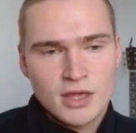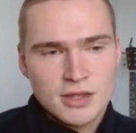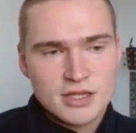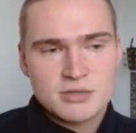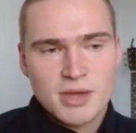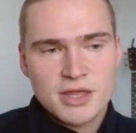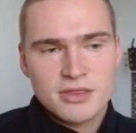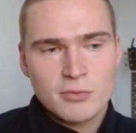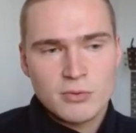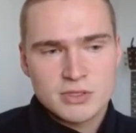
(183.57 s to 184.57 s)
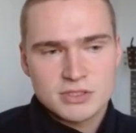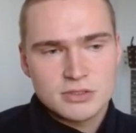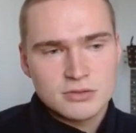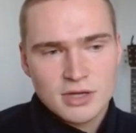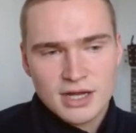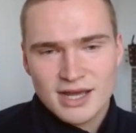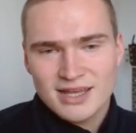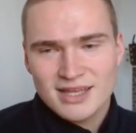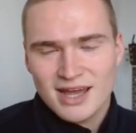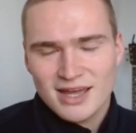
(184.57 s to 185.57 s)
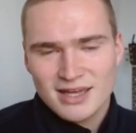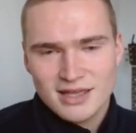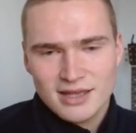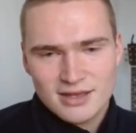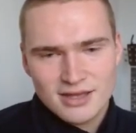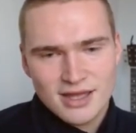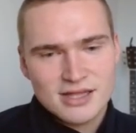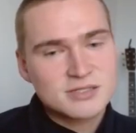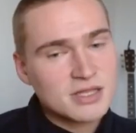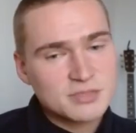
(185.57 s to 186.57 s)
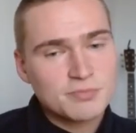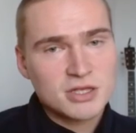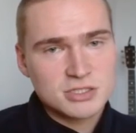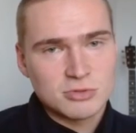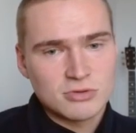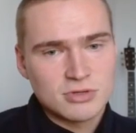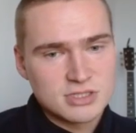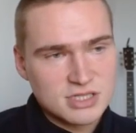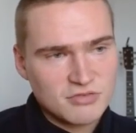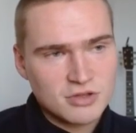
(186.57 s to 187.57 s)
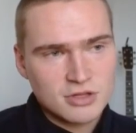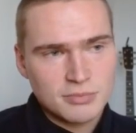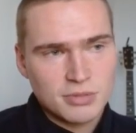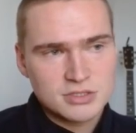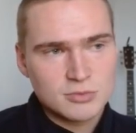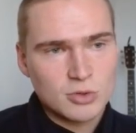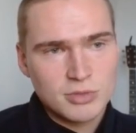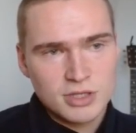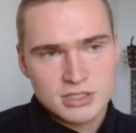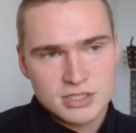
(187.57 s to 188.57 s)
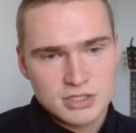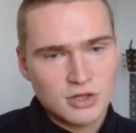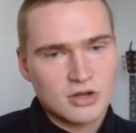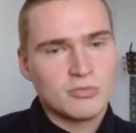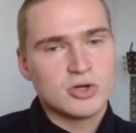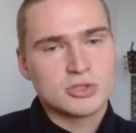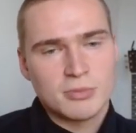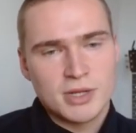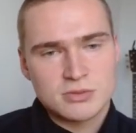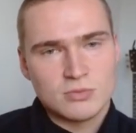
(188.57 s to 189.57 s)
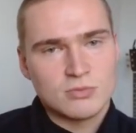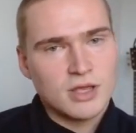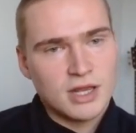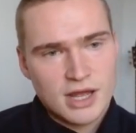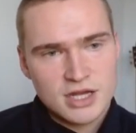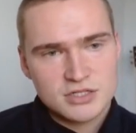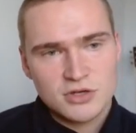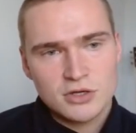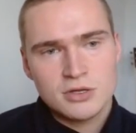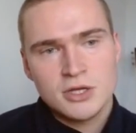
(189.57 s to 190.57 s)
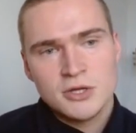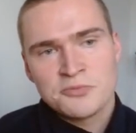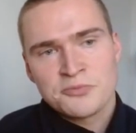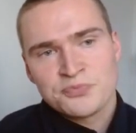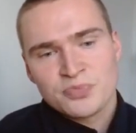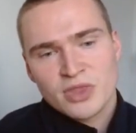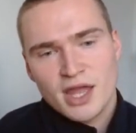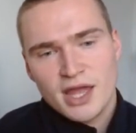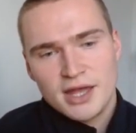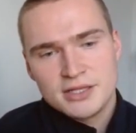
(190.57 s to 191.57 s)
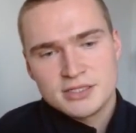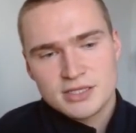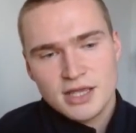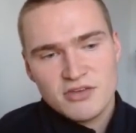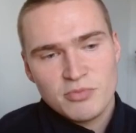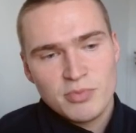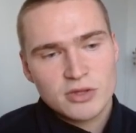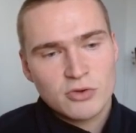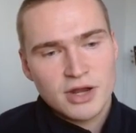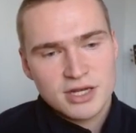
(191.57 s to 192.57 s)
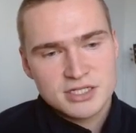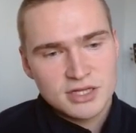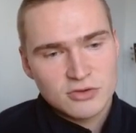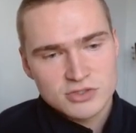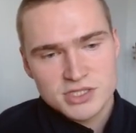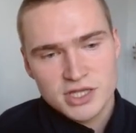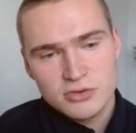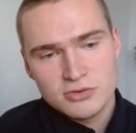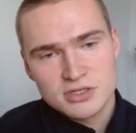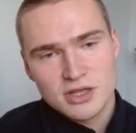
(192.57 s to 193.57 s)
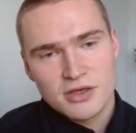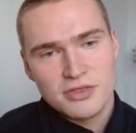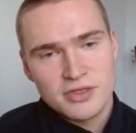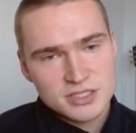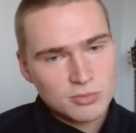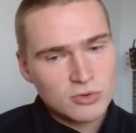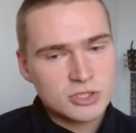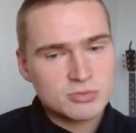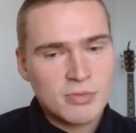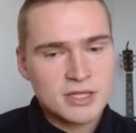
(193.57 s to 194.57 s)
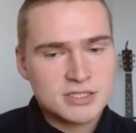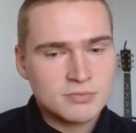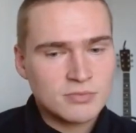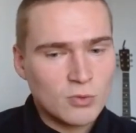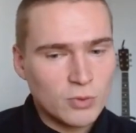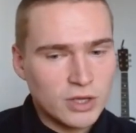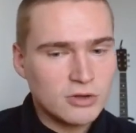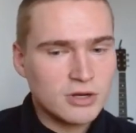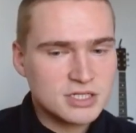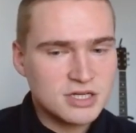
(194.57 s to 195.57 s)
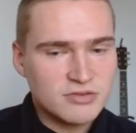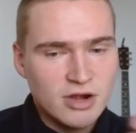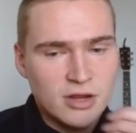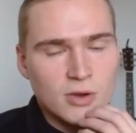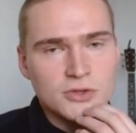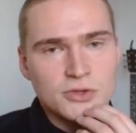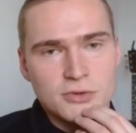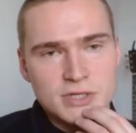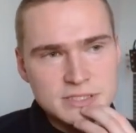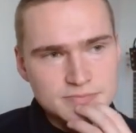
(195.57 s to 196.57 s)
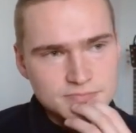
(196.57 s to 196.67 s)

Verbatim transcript: That's the main thing we want to do, and I, I it's it's possible. It's definitely possible because there's a lot of bullish momentum in Hashflow. And if Bitcoin actually continues this bullish momentum, we could actually very well do it.